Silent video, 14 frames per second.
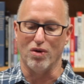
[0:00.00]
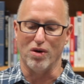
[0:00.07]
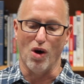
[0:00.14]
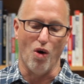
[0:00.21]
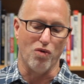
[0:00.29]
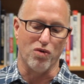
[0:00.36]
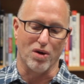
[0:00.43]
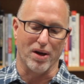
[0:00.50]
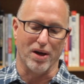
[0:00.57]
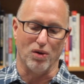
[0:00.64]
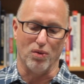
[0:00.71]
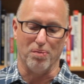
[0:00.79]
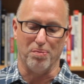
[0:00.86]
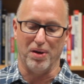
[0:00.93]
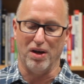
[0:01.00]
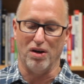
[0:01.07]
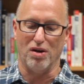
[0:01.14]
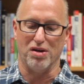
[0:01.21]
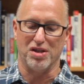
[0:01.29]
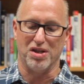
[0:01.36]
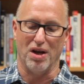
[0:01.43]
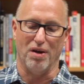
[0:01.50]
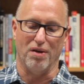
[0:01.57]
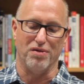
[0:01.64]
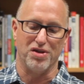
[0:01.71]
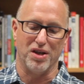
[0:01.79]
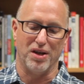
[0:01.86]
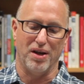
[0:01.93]
and over again, repeat
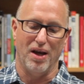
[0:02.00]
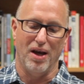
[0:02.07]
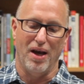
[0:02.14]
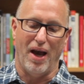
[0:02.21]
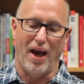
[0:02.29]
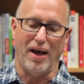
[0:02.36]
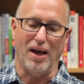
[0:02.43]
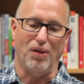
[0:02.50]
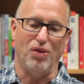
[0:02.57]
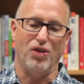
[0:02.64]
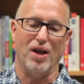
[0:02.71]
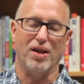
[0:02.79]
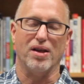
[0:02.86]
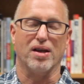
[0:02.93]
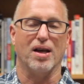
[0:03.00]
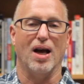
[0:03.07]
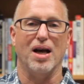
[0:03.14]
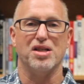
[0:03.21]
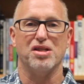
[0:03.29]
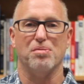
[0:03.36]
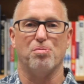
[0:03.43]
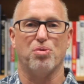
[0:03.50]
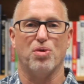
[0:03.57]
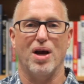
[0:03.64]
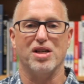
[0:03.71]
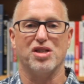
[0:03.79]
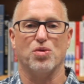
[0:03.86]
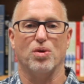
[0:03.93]
ourselves, and, and think that God's
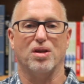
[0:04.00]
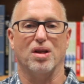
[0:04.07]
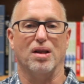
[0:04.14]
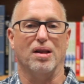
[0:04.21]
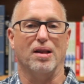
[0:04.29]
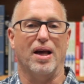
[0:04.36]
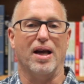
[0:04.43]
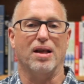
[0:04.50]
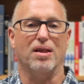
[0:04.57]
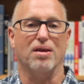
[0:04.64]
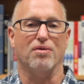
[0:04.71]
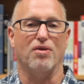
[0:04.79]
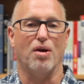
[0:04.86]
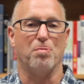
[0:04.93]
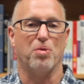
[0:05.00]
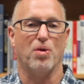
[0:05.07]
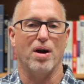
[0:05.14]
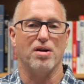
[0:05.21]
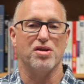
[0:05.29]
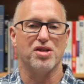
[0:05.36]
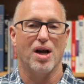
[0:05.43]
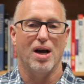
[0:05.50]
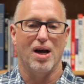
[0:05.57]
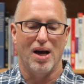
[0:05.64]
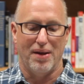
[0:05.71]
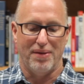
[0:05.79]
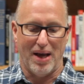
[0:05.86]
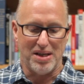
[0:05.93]
impressed with the length of our prayers.
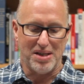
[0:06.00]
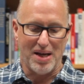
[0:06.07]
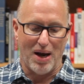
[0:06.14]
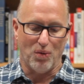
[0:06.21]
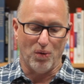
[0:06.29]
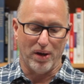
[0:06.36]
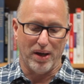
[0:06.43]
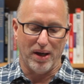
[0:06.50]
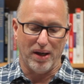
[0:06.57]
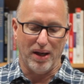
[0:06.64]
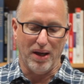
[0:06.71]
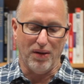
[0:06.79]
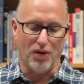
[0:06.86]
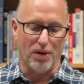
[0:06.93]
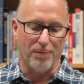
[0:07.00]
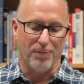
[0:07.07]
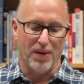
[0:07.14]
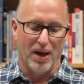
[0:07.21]
That's not really it either.